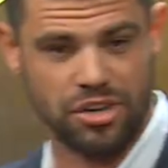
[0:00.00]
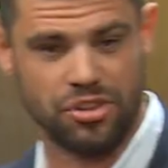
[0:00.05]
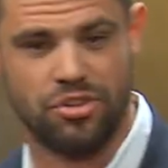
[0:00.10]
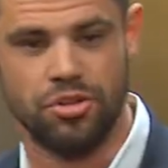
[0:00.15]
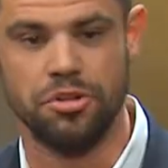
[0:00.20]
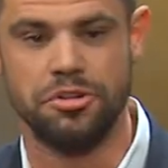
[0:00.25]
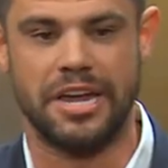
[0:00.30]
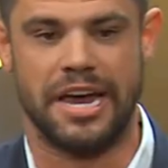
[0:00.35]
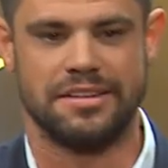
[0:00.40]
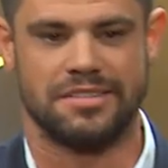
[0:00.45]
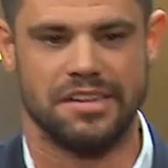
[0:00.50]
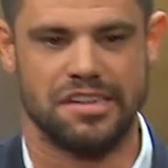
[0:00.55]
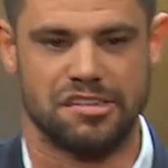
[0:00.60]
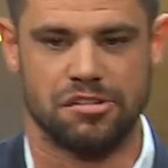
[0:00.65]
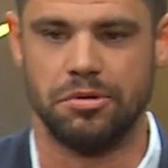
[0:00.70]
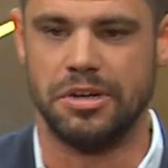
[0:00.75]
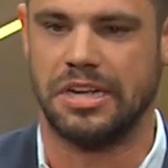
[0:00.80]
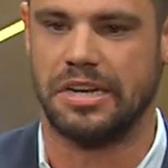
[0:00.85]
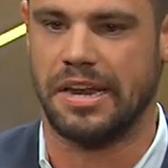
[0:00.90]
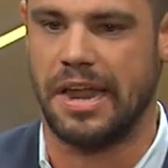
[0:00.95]
you to do that
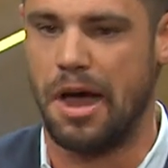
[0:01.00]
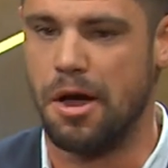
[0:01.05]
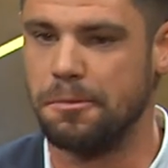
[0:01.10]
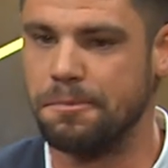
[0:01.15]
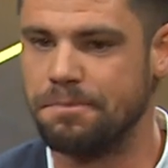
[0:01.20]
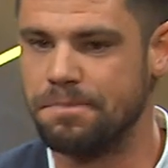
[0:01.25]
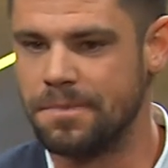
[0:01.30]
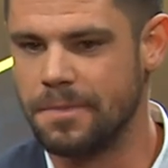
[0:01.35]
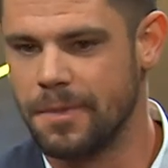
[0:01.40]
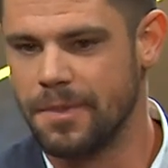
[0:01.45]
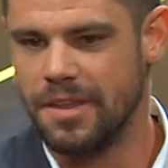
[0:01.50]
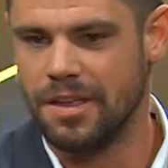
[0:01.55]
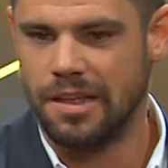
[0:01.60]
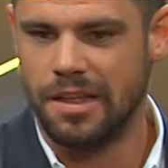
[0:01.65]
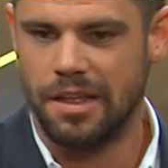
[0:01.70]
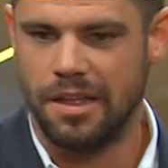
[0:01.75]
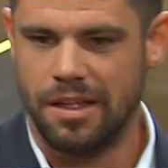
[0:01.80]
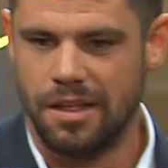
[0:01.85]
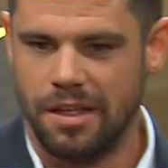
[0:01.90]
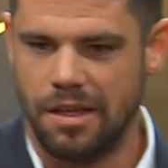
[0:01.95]
this week now.
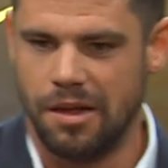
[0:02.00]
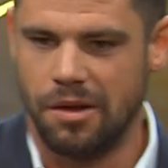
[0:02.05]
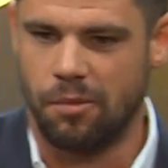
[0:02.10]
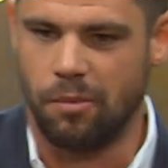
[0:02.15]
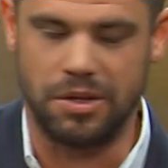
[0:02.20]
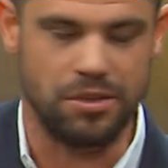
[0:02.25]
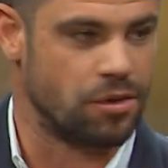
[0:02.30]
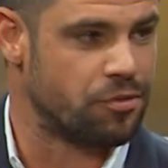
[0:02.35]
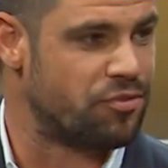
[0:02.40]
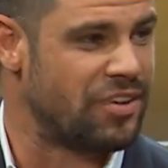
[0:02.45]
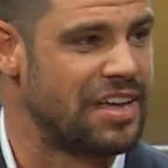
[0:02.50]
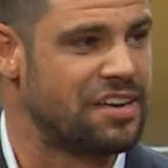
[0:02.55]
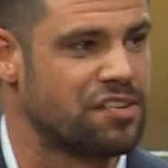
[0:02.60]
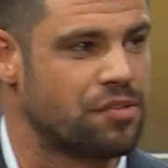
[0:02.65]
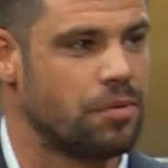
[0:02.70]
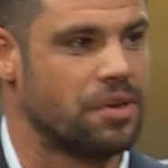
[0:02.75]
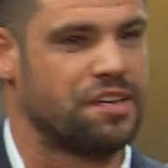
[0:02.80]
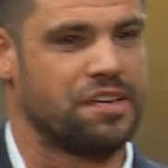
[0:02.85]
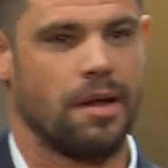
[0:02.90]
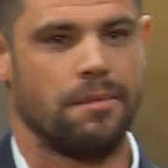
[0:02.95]
When you're
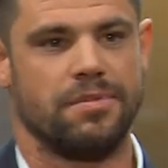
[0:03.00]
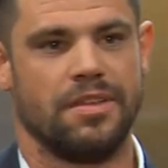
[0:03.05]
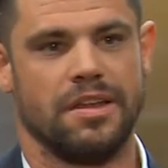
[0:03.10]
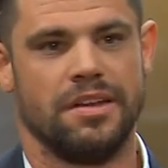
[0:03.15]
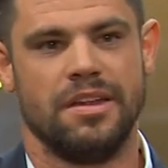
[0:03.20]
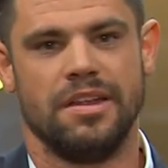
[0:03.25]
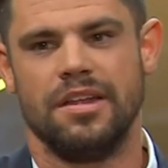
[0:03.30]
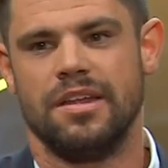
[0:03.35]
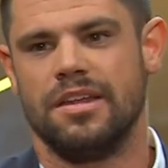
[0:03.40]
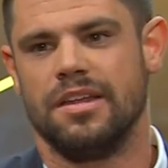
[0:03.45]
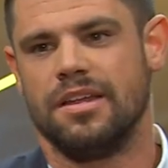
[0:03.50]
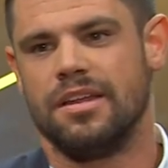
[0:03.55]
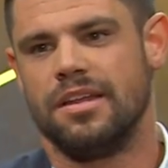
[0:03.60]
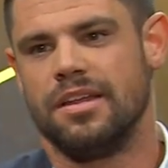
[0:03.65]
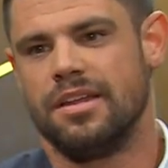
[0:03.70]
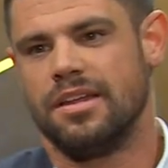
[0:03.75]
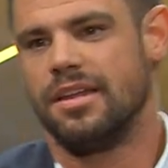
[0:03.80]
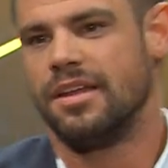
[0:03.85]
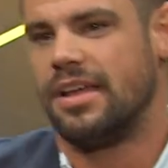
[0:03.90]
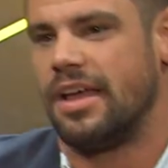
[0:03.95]
faced with something,
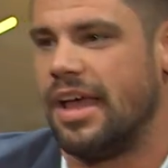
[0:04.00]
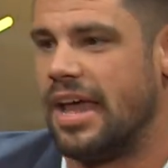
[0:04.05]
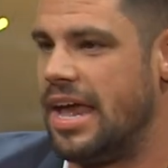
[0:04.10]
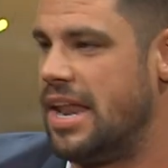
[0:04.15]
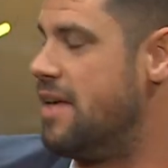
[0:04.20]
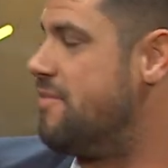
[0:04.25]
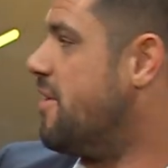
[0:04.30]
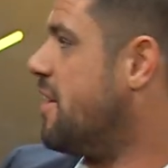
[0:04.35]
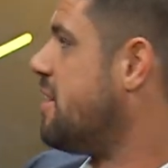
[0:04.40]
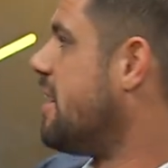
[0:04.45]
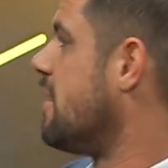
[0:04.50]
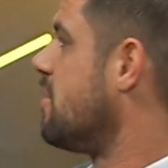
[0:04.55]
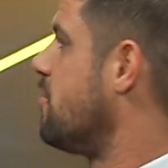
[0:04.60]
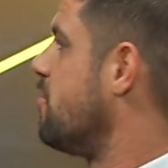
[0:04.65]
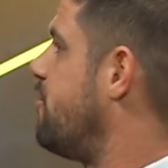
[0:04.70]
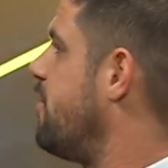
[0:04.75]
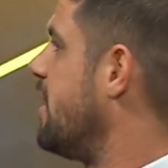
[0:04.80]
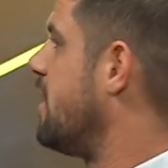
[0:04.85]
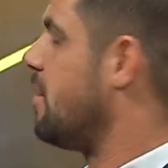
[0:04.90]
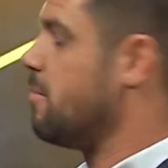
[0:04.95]
and if it doesn't
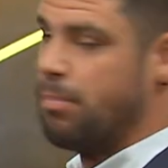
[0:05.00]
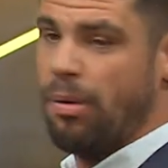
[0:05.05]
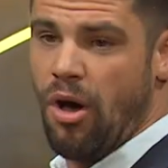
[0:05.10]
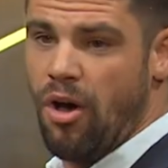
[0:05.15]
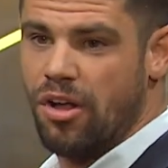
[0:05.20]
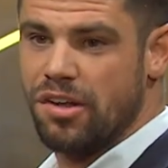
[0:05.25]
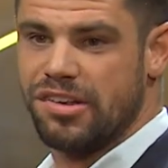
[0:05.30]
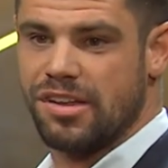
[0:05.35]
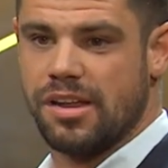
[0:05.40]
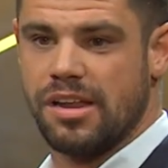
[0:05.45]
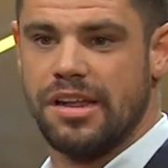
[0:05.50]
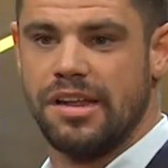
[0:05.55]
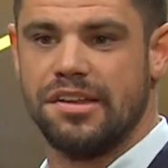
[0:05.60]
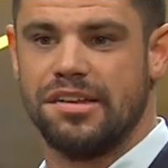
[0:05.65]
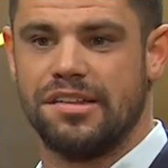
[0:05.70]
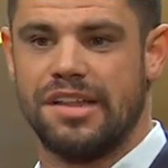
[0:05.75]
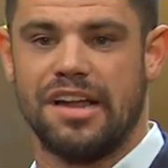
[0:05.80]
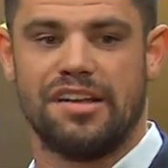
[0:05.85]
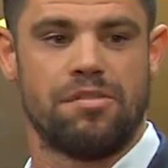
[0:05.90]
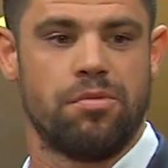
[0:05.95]
fit in Paul's
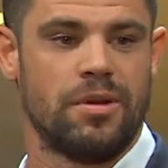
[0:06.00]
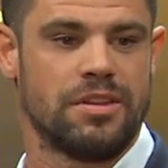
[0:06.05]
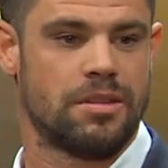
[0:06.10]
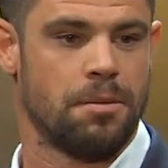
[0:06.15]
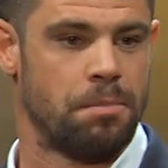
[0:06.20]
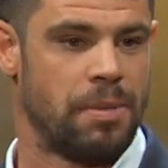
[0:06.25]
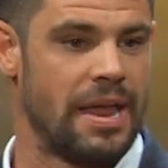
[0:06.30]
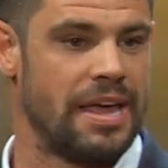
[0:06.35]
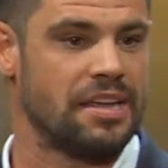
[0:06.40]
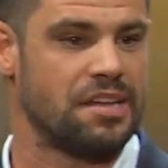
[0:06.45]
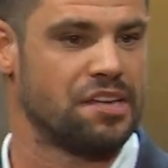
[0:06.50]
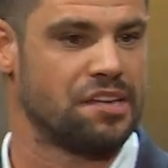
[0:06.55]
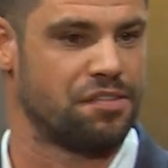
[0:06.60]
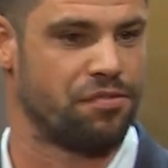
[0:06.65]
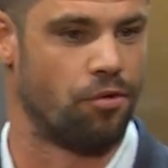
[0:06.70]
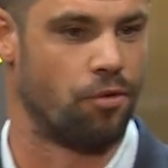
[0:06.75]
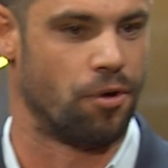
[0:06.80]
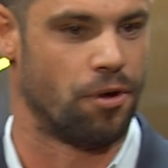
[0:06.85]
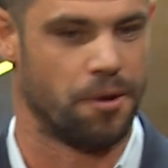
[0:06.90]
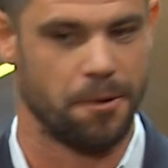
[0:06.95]
list, that's what the blank is
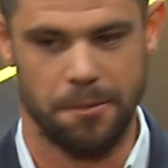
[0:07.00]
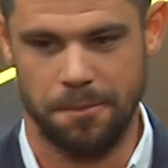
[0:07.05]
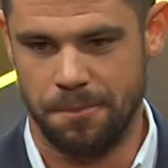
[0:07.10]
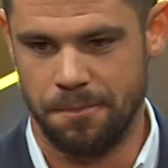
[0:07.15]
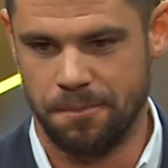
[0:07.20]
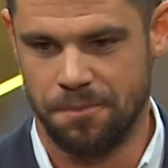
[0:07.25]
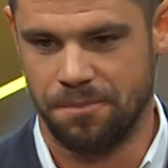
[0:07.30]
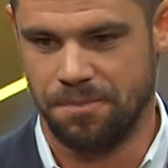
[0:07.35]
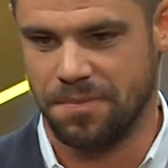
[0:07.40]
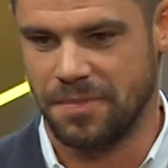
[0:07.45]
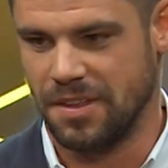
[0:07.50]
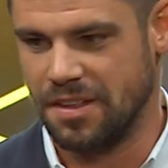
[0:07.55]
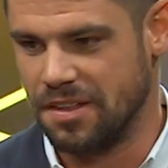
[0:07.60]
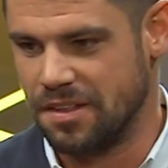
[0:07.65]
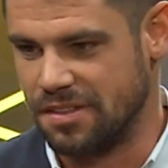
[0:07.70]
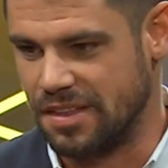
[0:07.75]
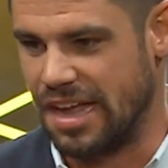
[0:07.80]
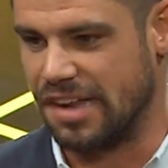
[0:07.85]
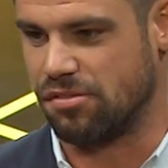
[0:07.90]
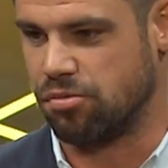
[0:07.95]
for.
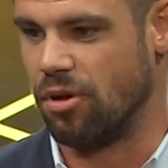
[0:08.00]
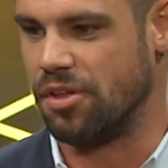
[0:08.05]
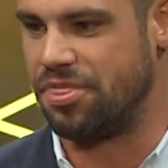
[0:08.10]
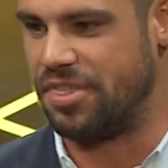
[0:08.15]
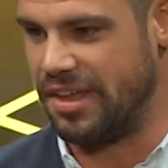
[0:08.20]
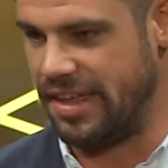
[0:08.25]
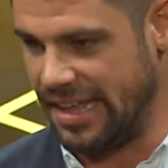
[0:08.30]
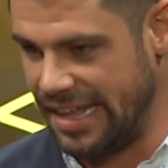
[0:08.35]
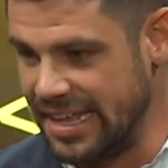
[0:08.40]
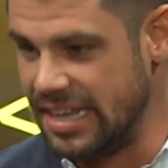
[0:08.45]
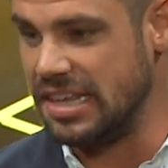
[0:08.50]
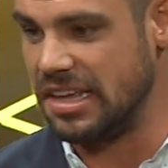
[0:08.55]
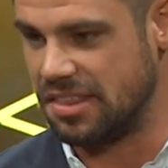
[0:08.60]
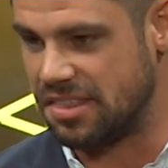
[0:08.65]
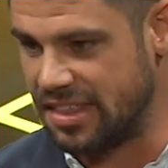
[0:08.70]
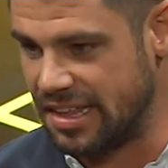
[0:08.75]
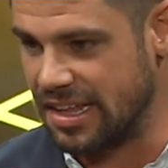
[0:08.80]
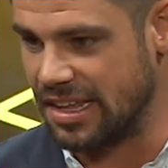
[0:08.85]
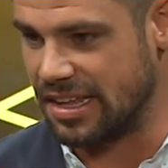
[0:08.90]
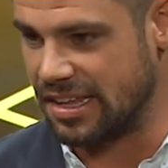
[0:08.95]
That's what the
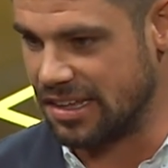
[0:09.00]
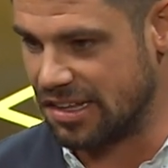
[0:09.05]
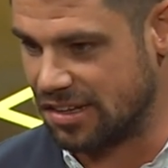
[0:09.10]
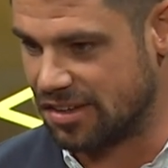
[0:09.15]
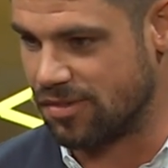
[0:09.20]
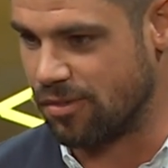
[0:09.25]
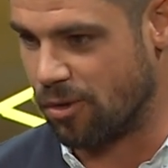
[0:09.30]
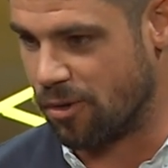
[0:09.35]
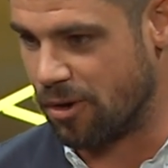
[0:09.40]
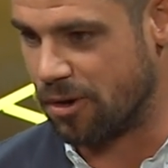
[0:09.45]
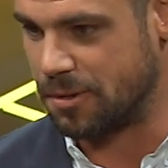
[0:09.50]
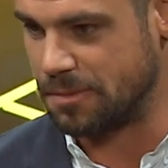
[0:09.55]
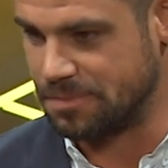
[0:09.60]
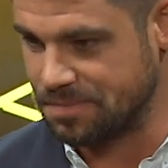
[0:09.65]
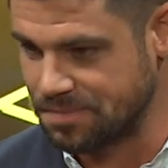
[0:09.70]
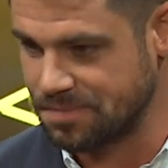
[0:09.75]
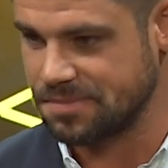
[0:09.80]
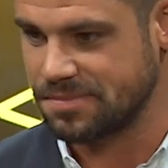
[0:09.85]
anything is for,